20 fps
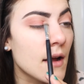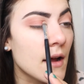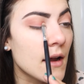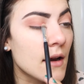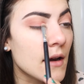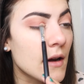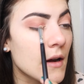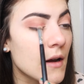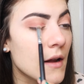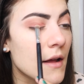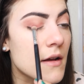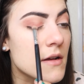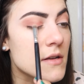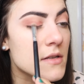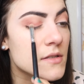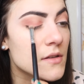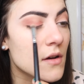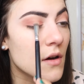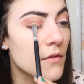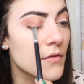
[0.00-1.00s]
and
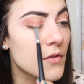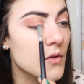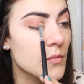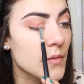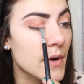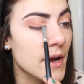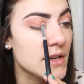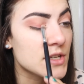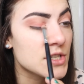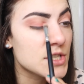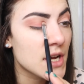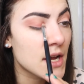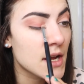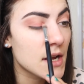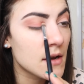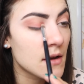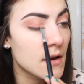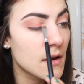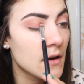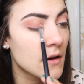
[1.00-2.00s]
less of the red
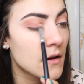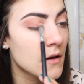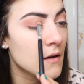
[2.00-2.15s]
shade.